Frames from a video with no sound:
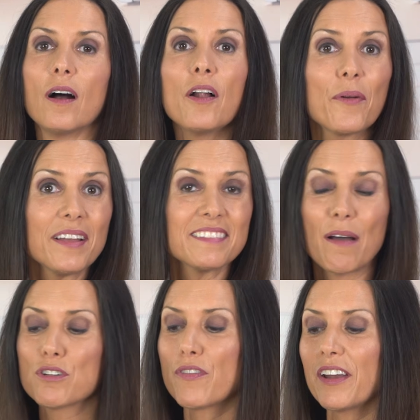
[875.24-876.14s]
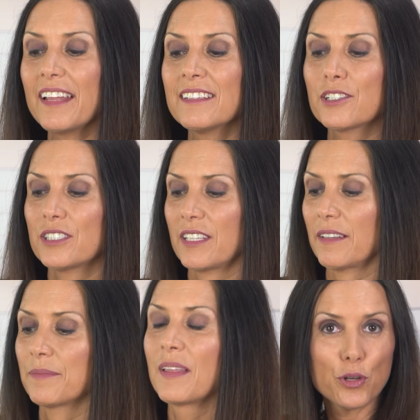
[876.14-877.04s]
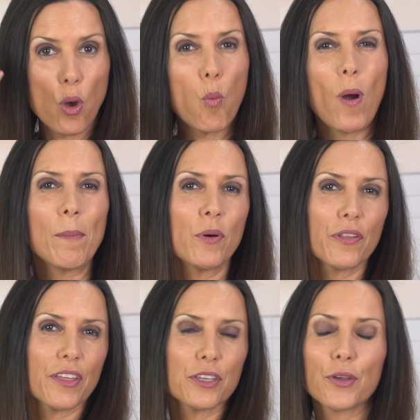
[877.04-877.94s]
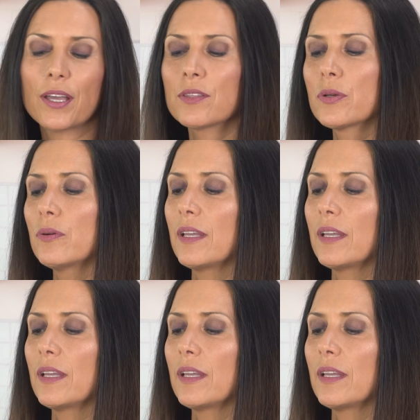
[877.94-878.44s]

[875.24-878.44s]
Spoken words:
All right, that was very interesting. You know one more thing you can do?